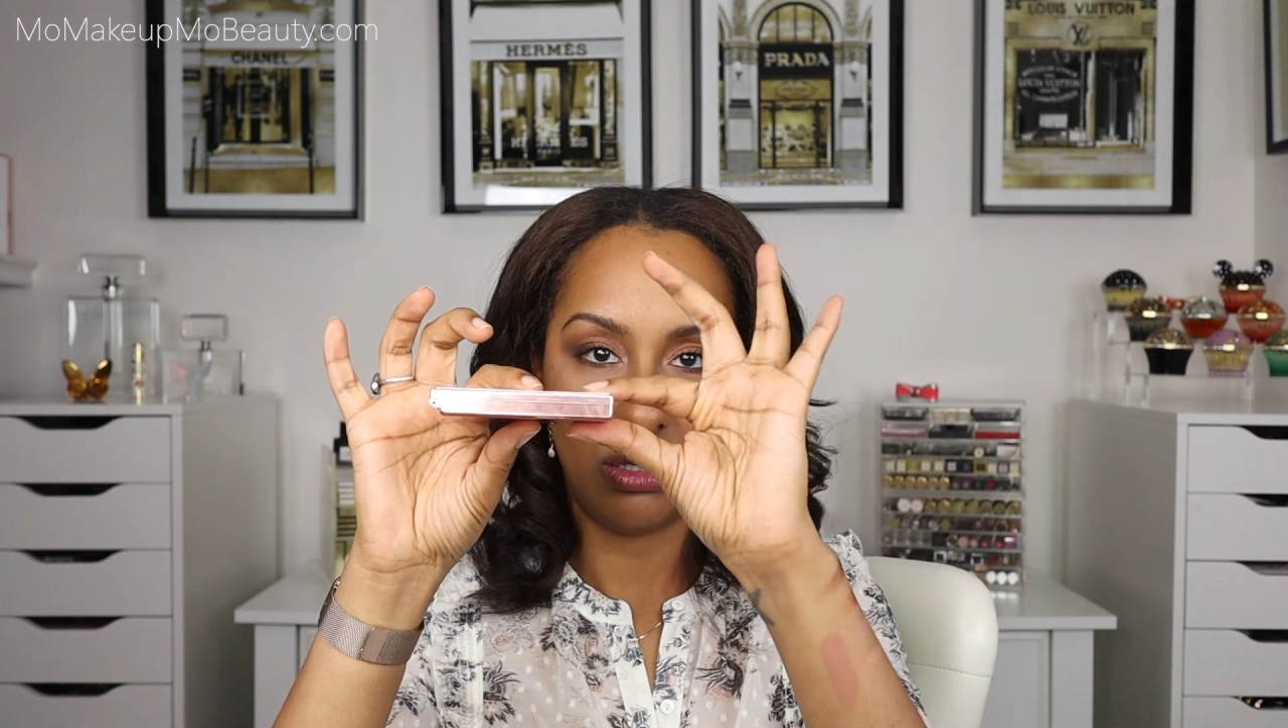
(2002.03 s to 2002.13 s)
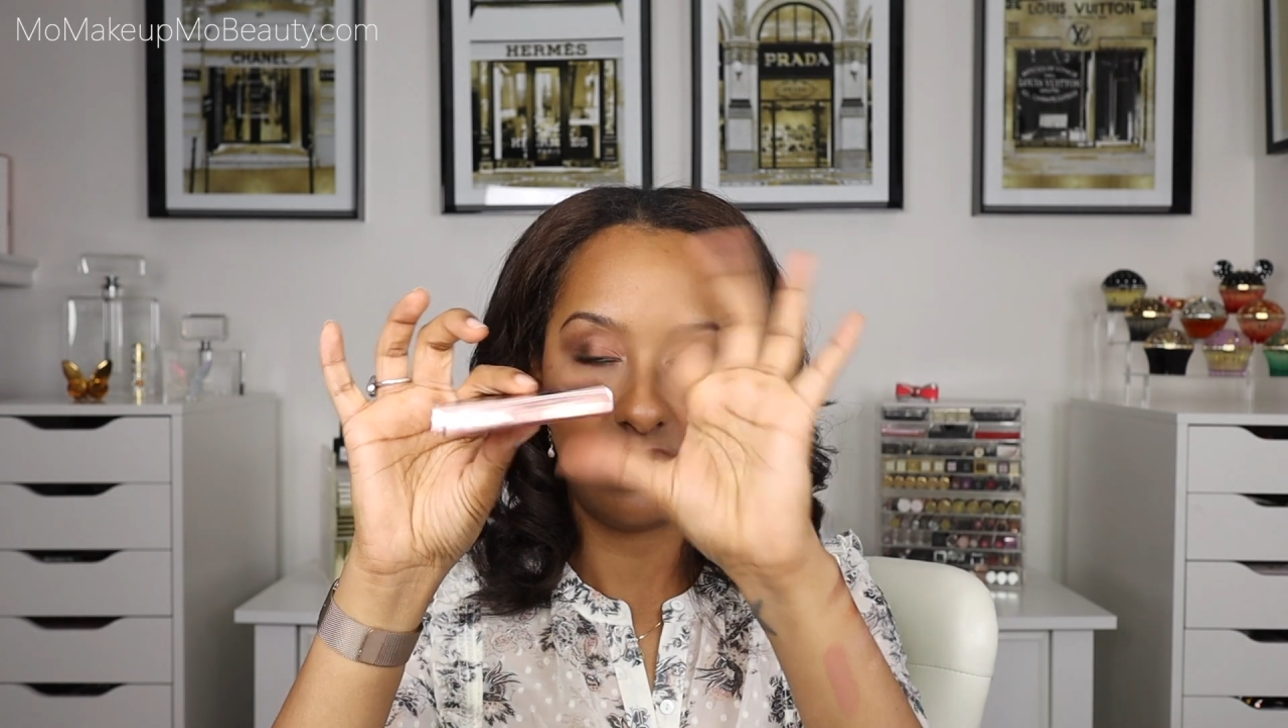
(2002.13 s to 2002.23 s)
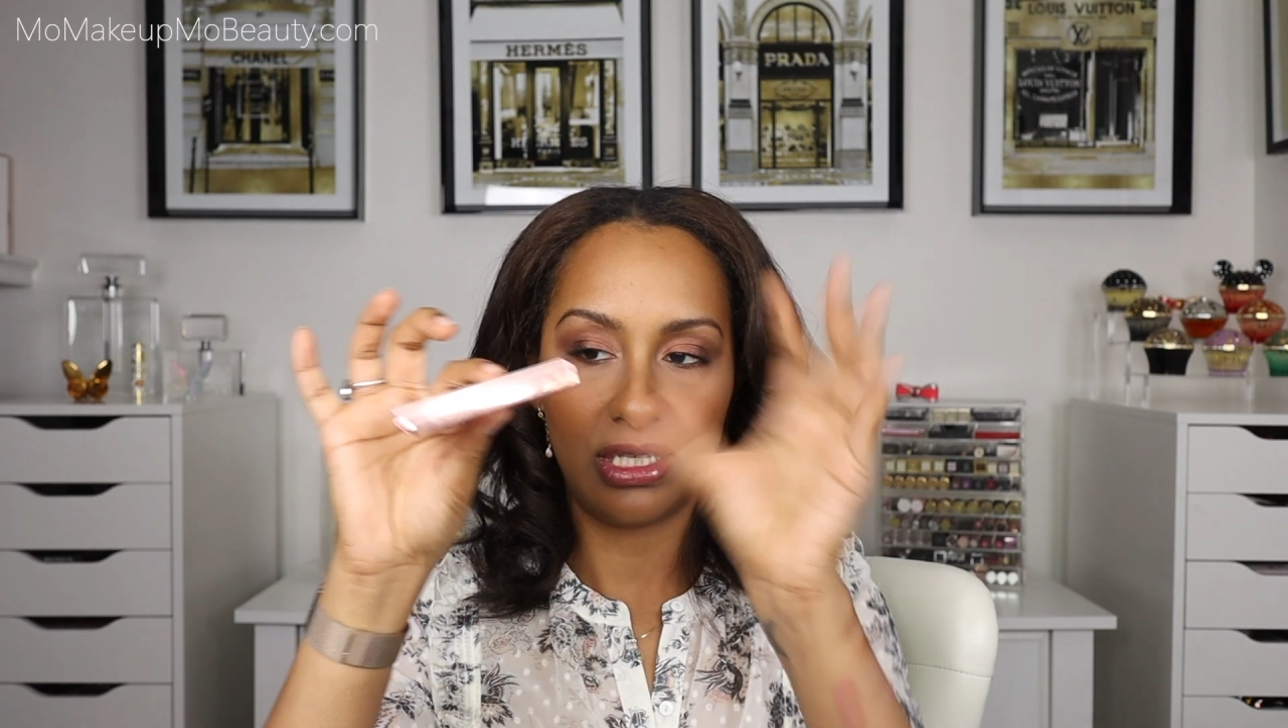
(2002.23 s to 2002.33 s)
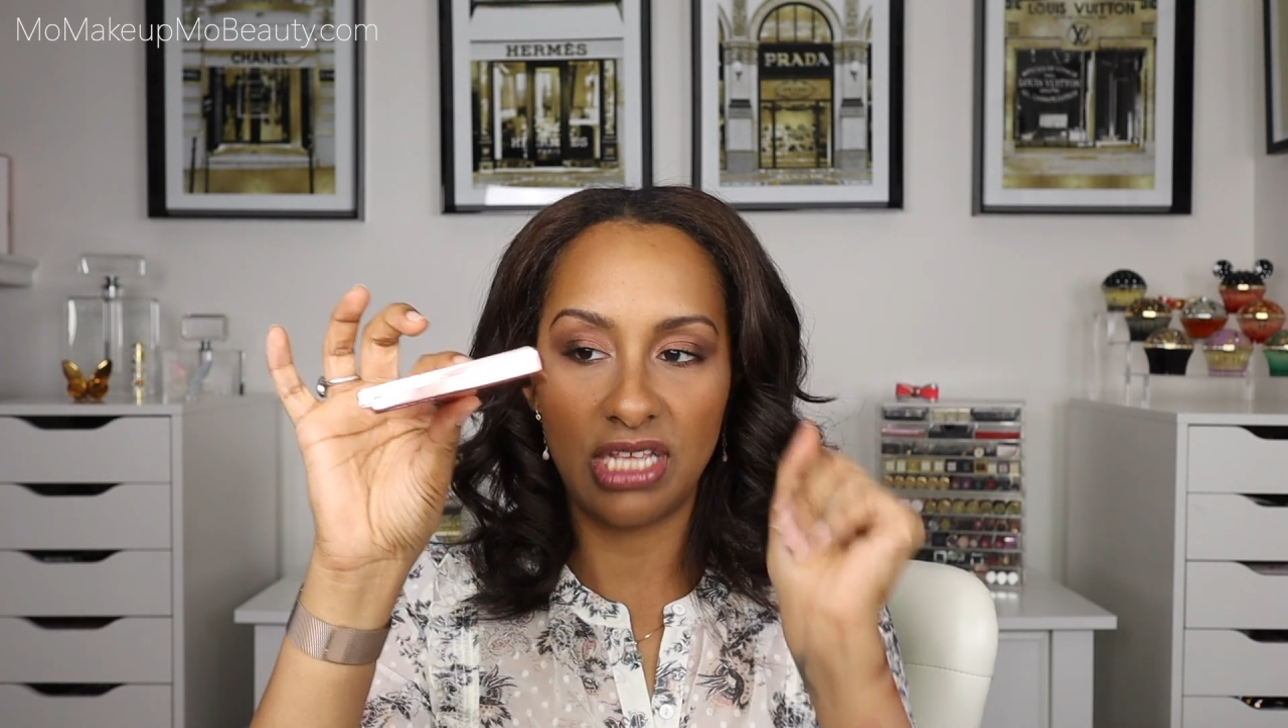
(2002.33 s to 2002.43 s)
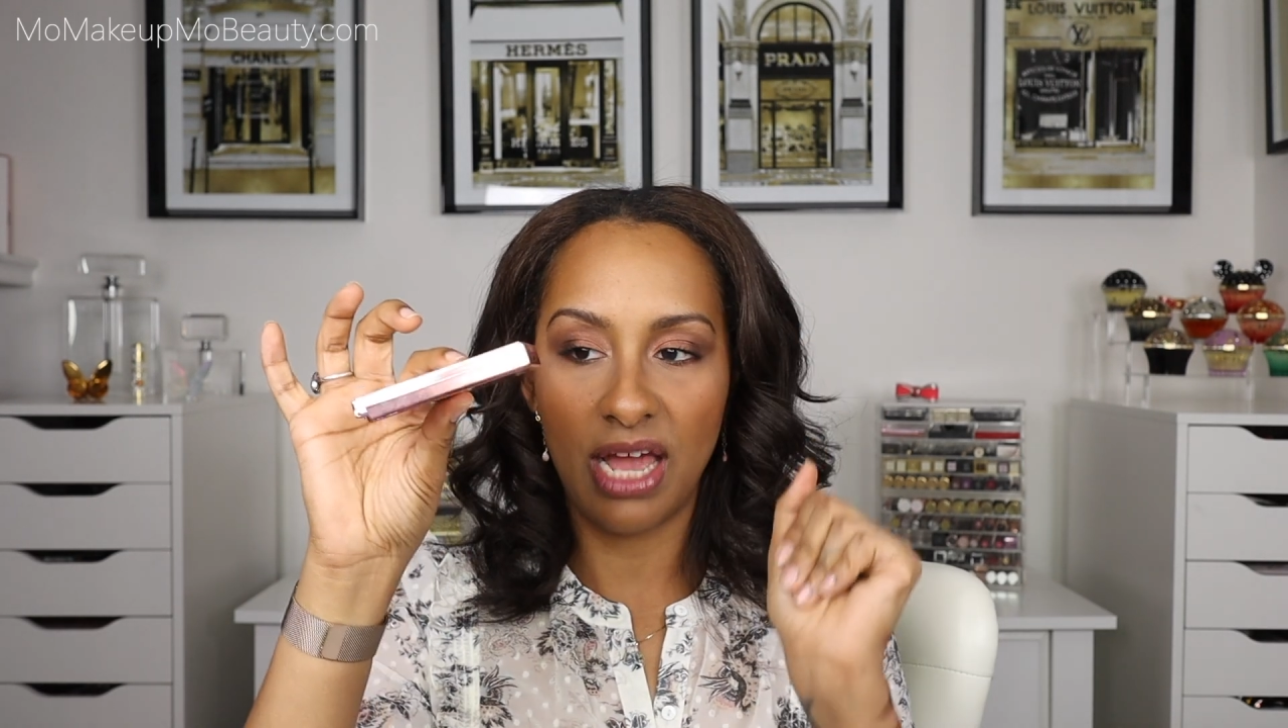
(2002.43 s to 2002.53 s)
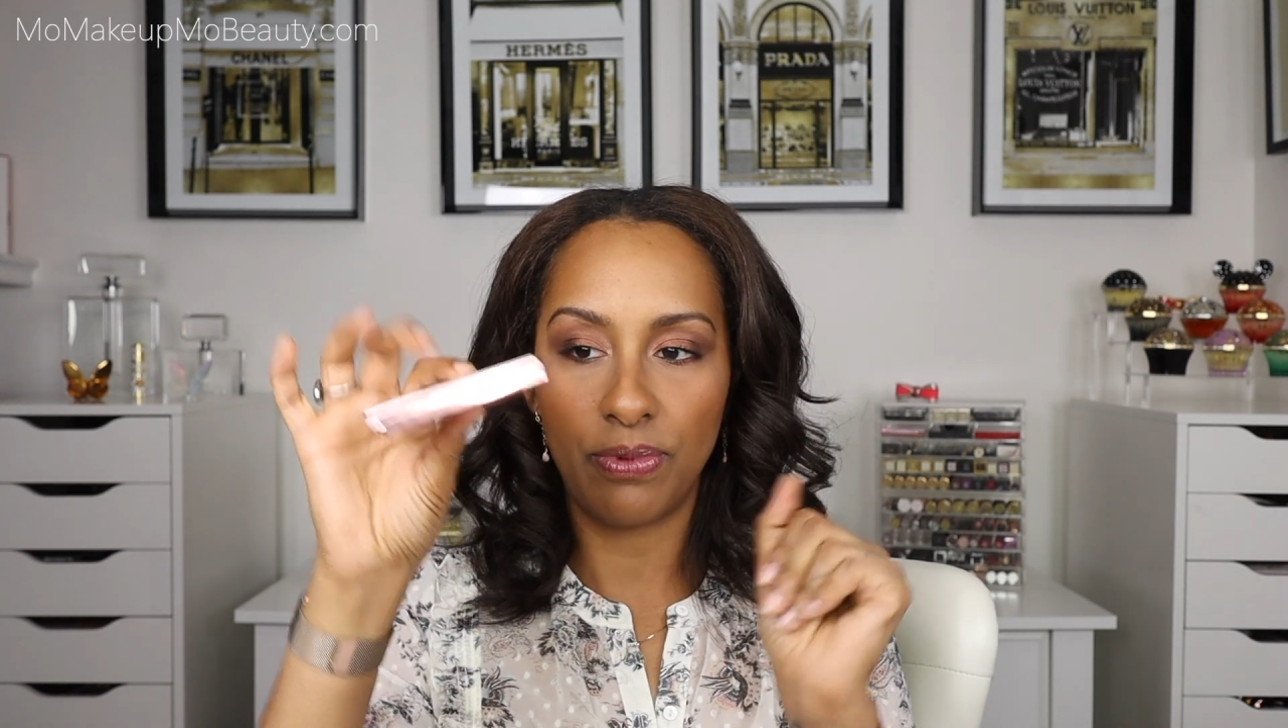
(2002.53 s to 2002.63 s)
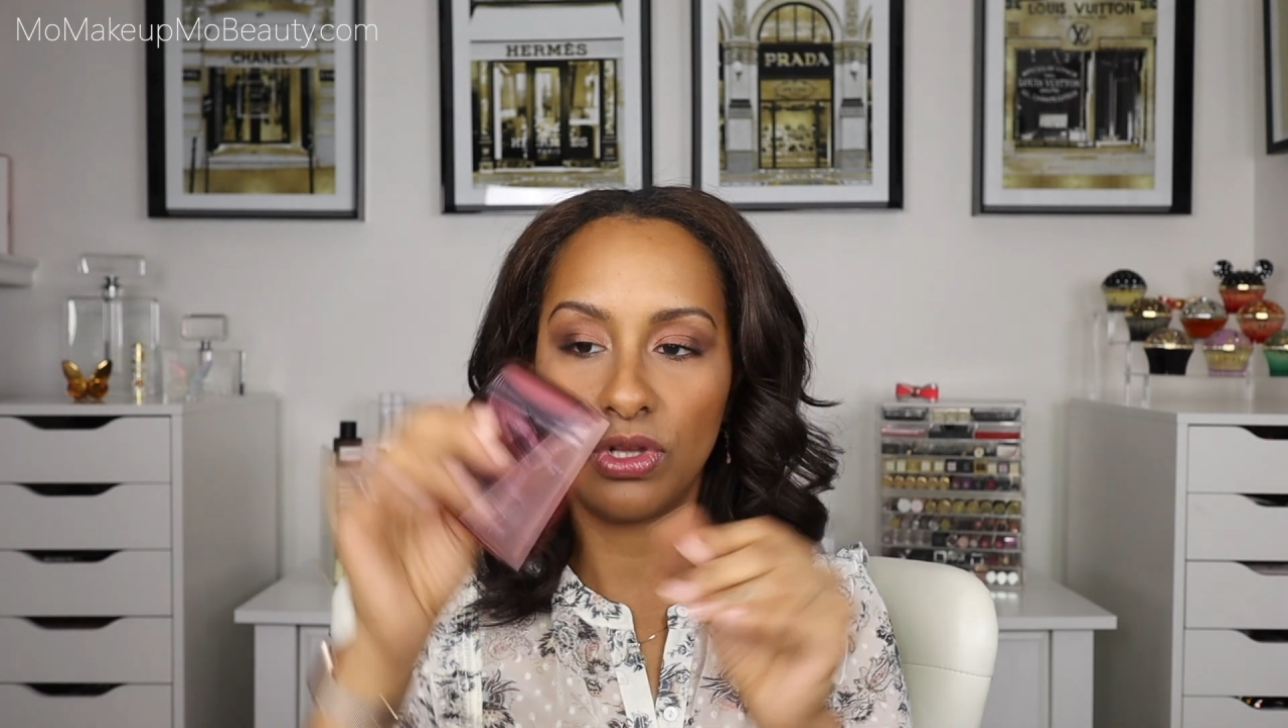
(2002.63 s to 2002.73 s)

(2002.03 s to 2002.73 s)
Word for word: Snap